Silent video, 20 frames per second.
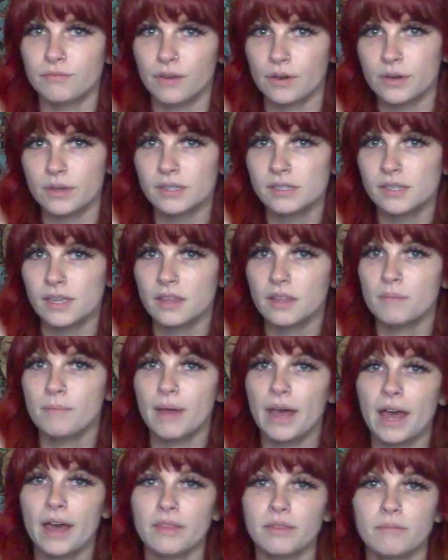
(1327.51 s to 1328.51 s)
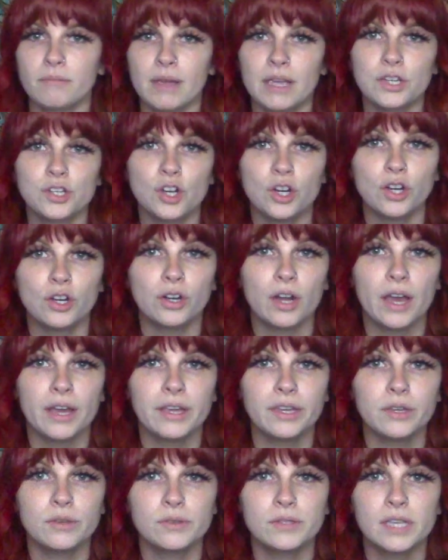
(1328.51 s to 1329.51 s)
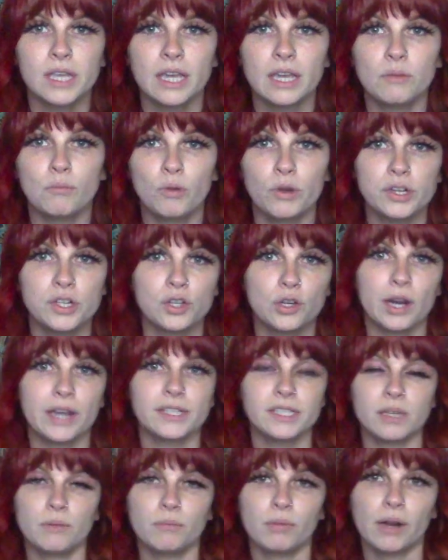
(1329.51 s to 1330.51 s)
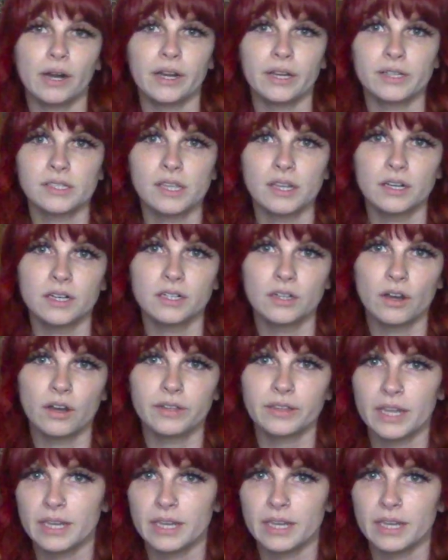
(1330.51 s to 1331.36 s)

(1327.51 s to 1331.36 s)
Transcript: focus on the bath, make sure you're not using moisturizing products on a dog